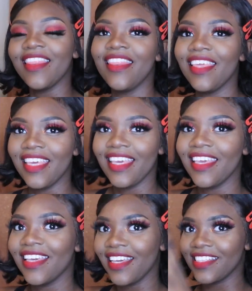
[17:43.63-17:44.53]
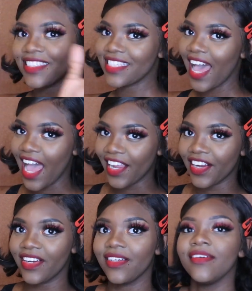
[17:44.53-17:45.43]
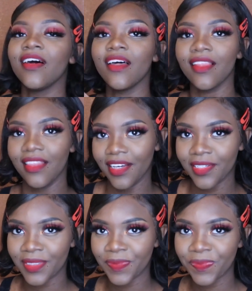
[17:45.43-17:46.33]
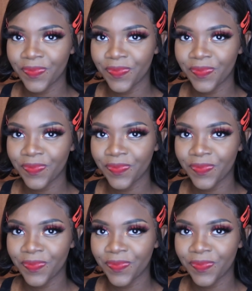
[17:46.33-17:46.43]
the entire look.